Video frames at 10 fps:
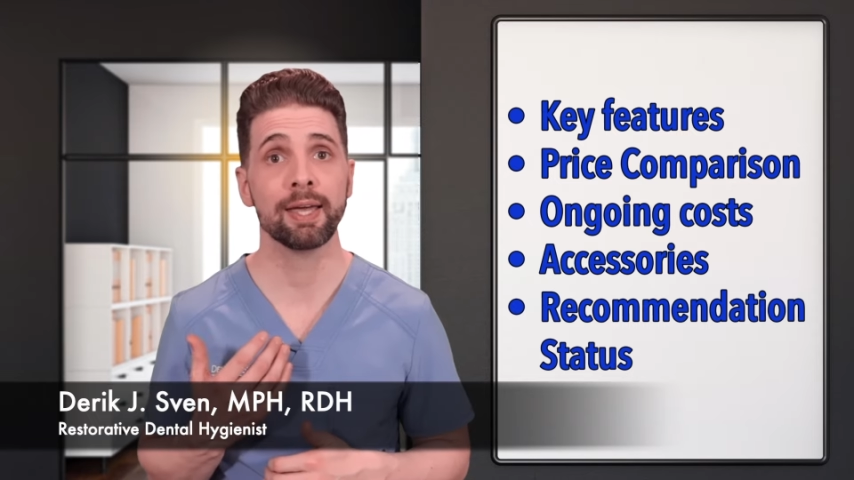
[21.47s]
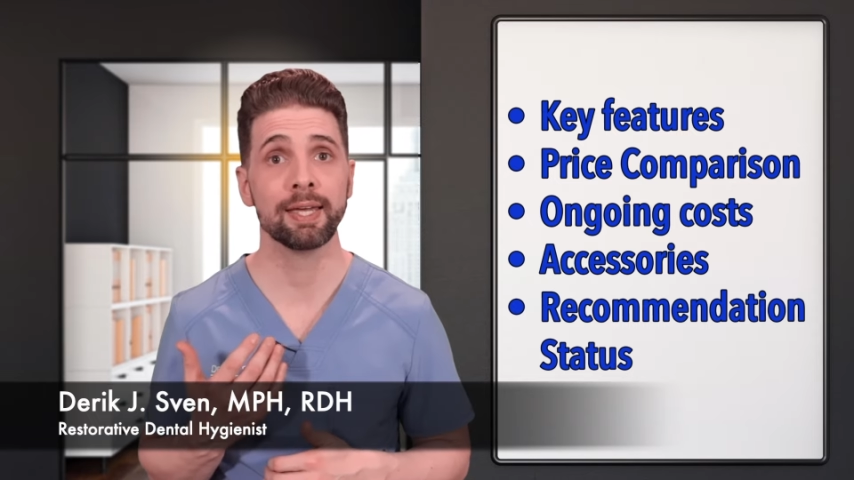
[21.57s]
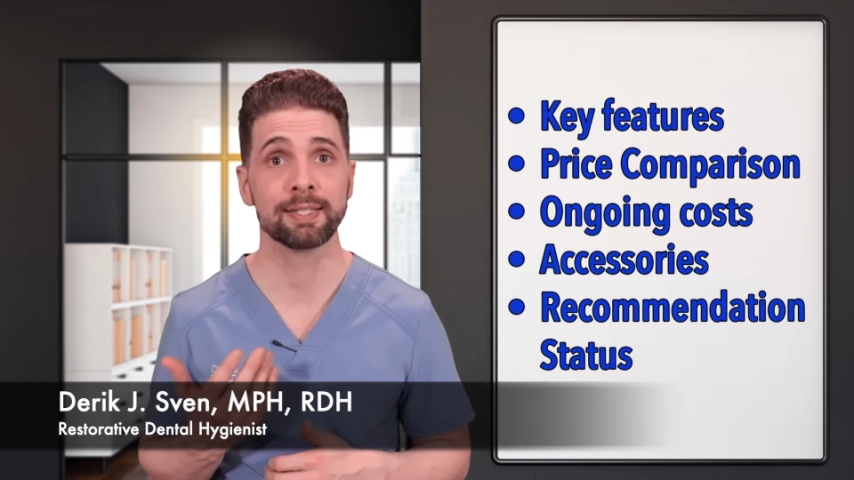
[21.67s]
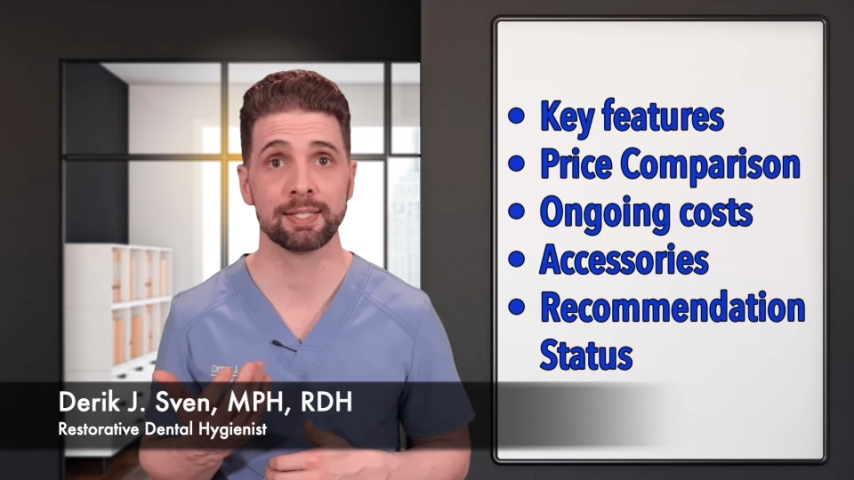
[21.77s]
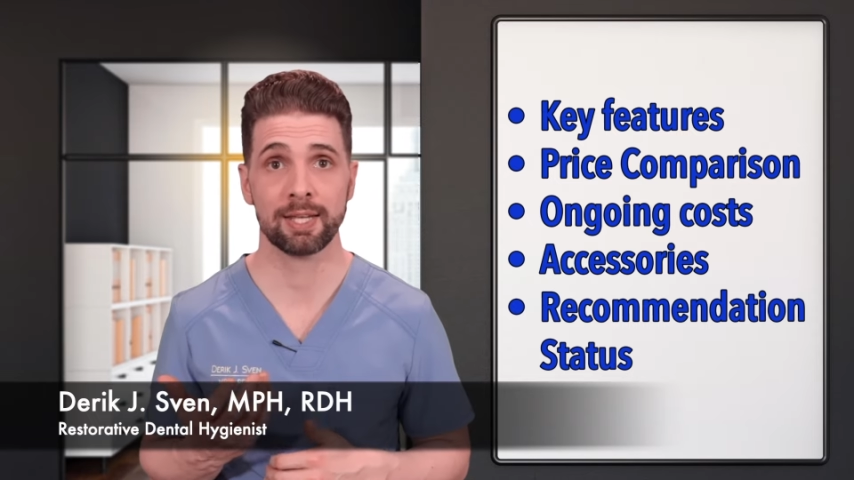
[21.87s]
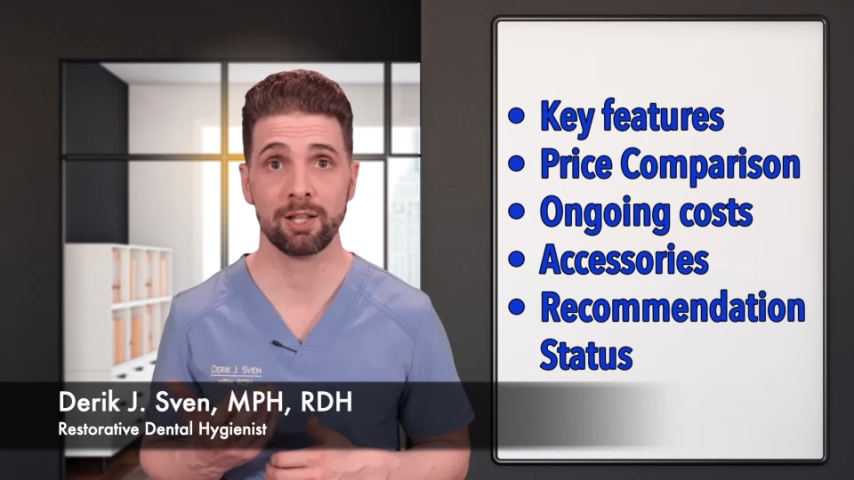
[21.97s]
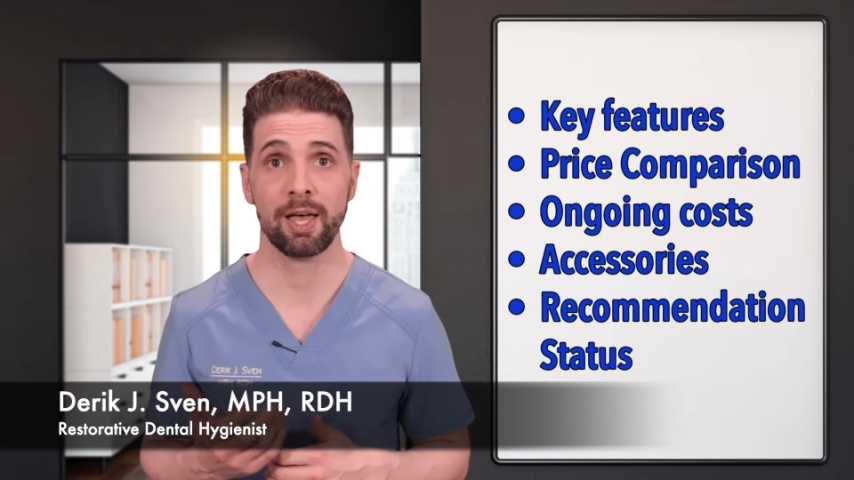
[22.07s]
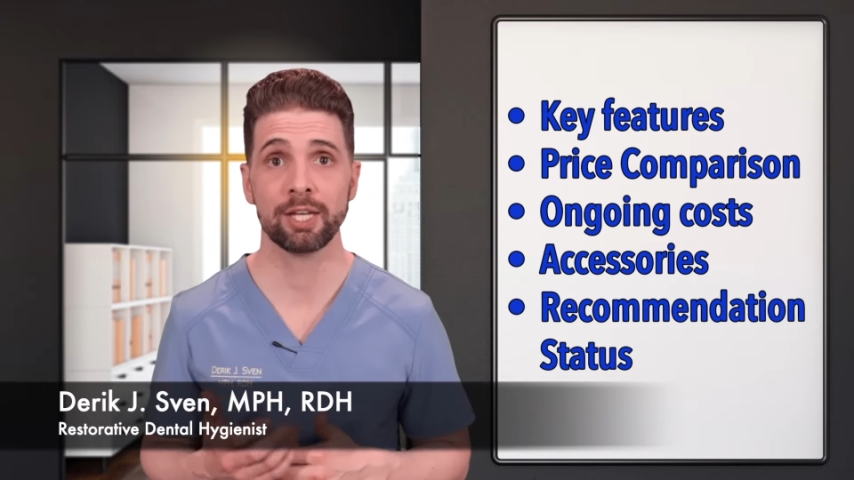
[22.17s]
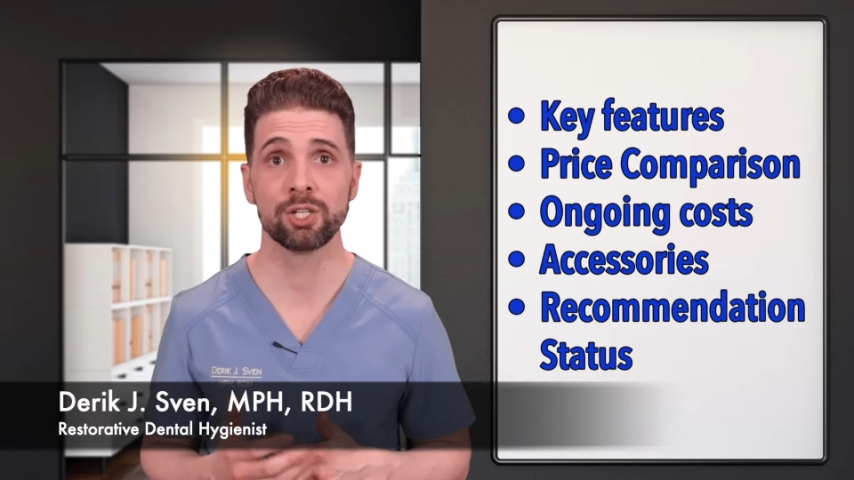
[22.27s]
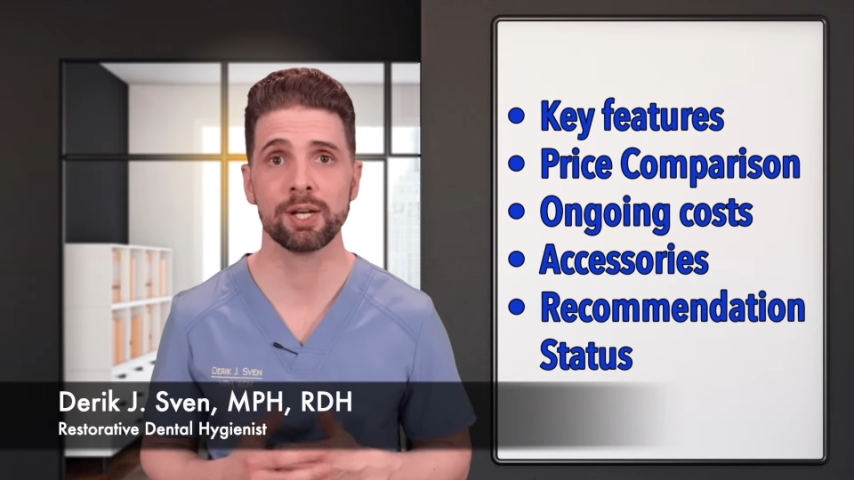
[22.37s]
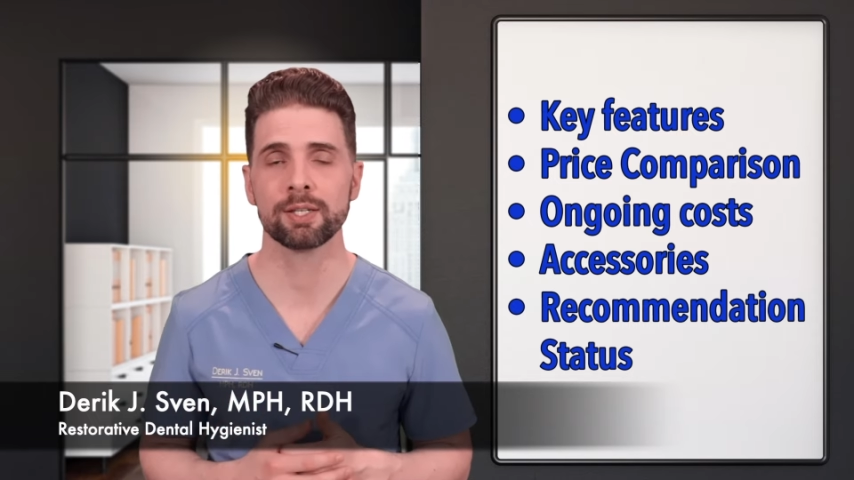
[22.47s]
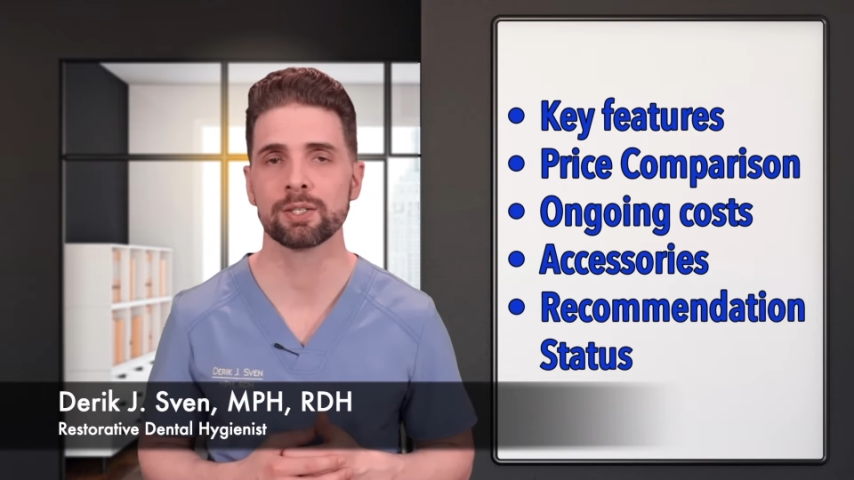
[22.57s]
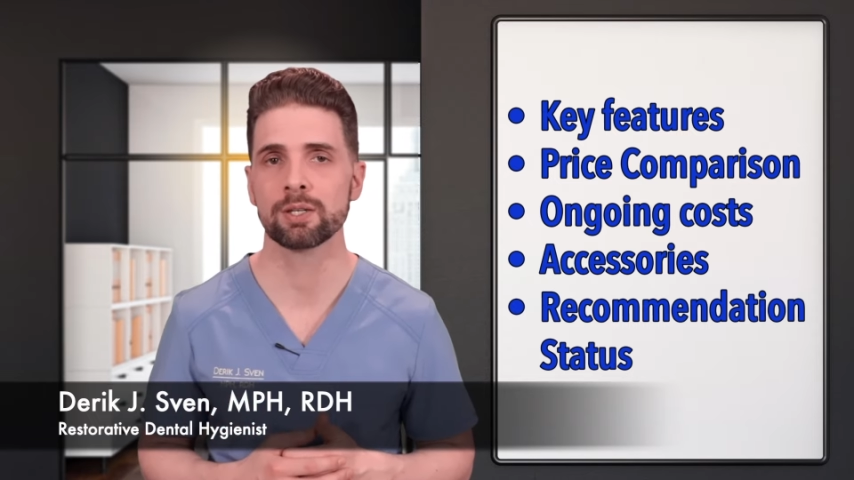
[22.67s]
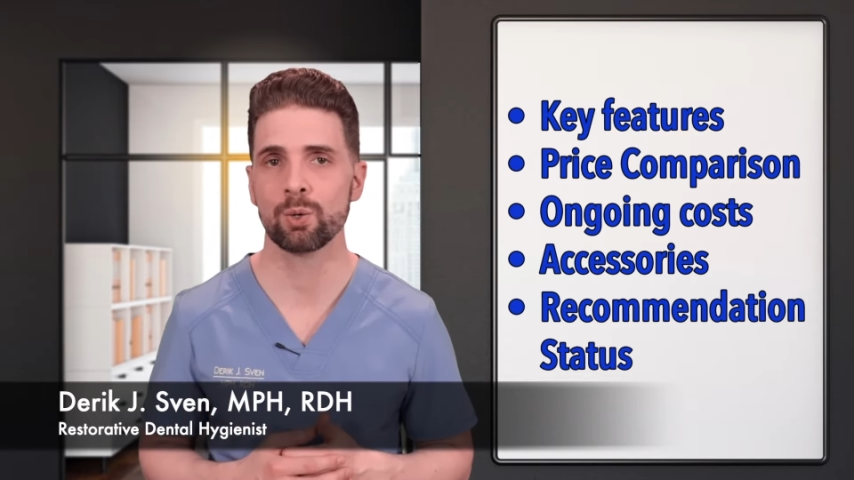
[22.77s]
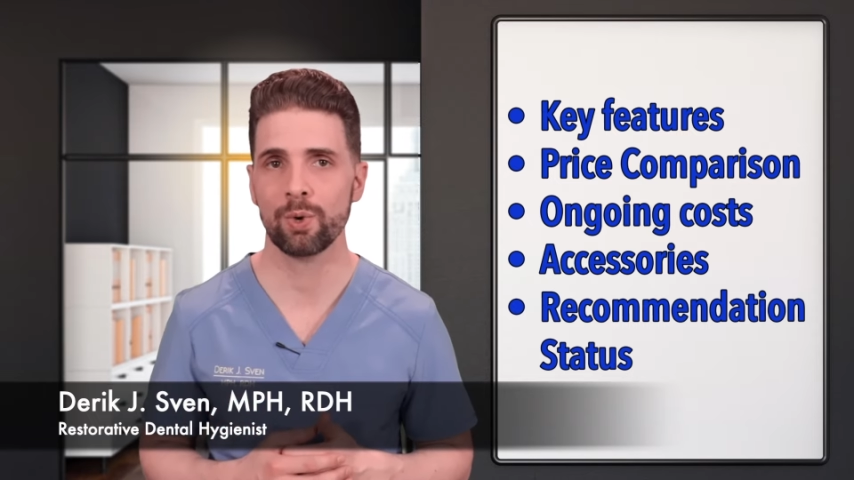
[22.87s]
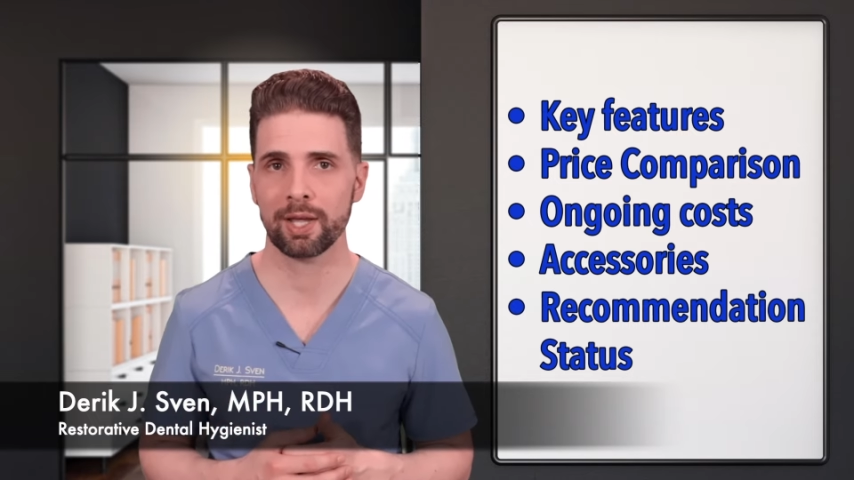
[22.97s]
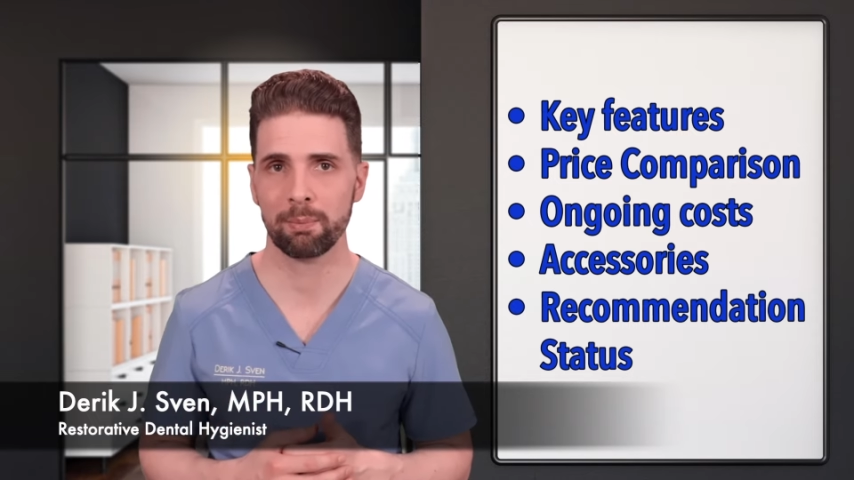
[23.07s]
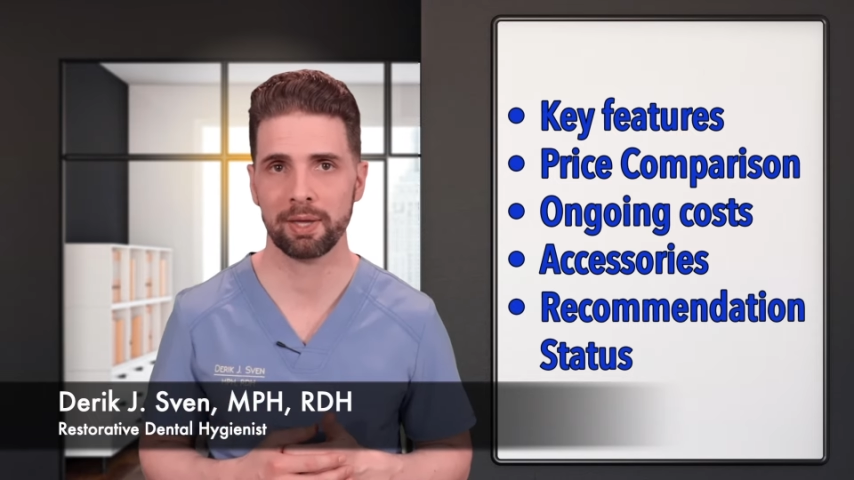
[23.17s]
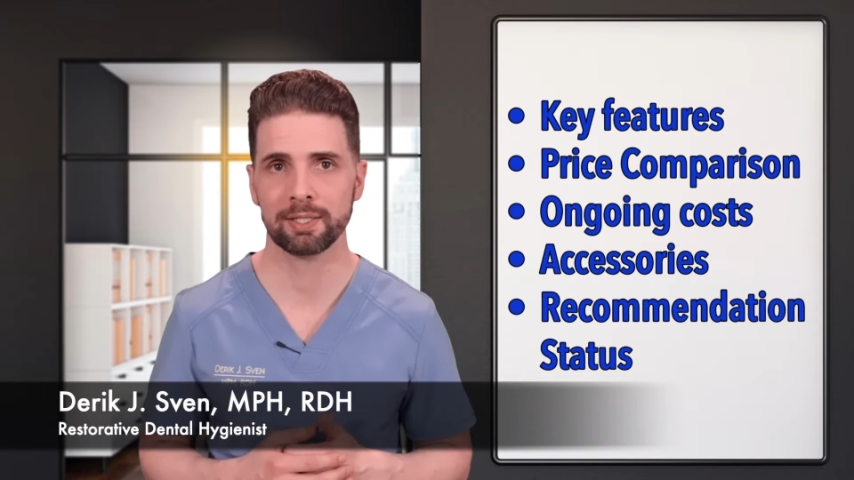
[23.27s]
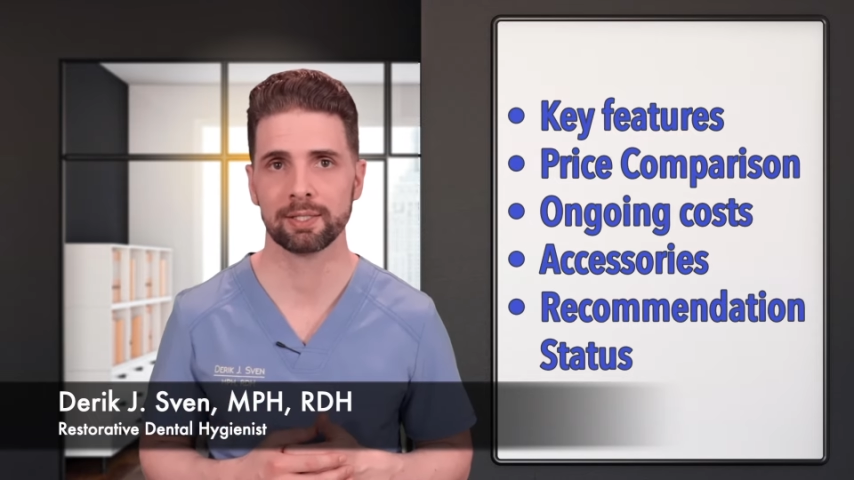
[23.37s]
as a dental hygienist,
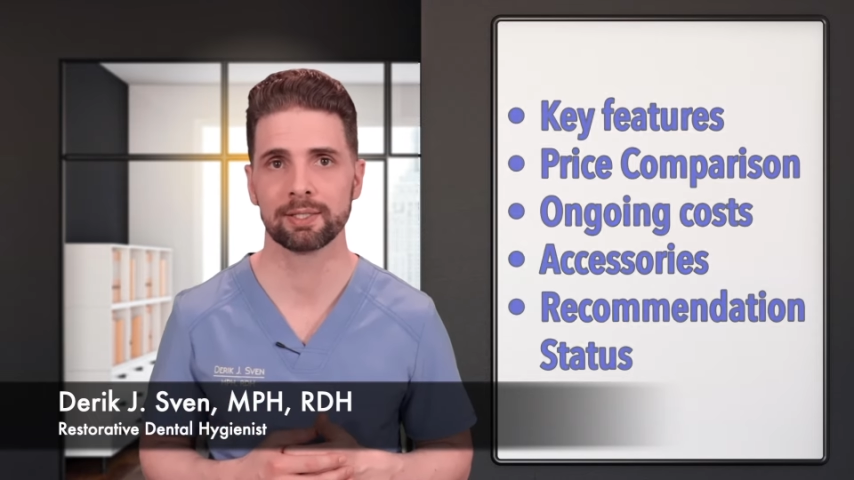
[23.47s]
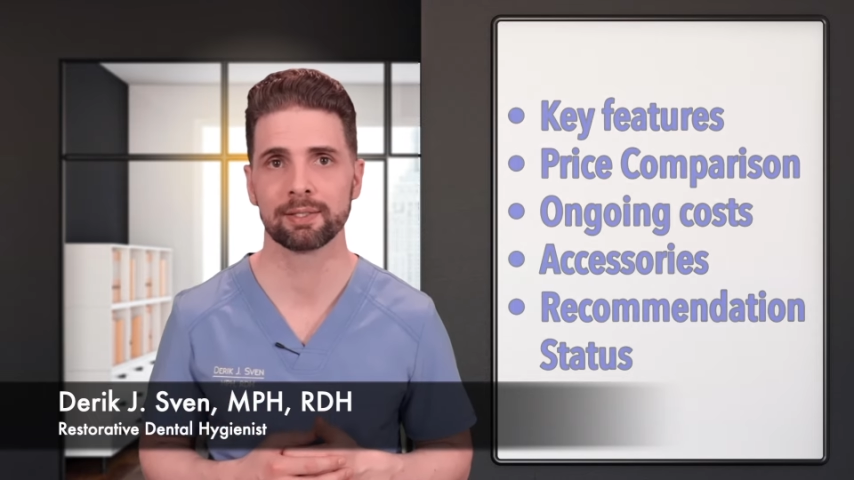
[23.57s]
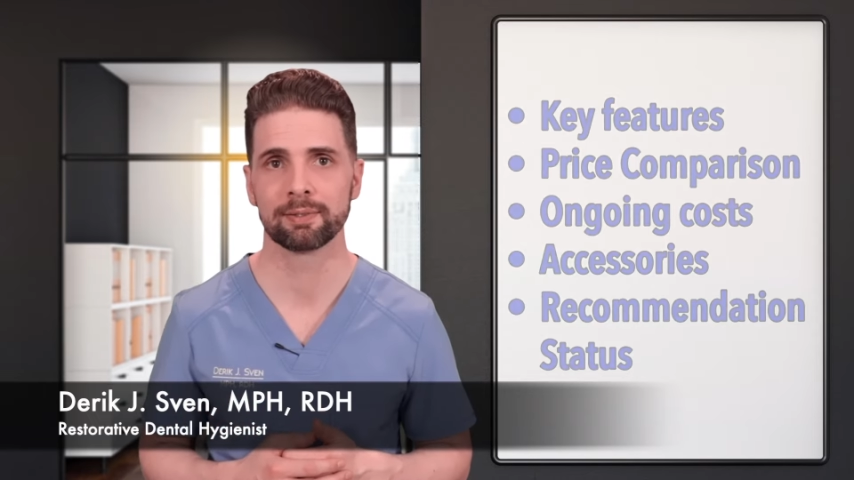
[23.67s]
recommend it.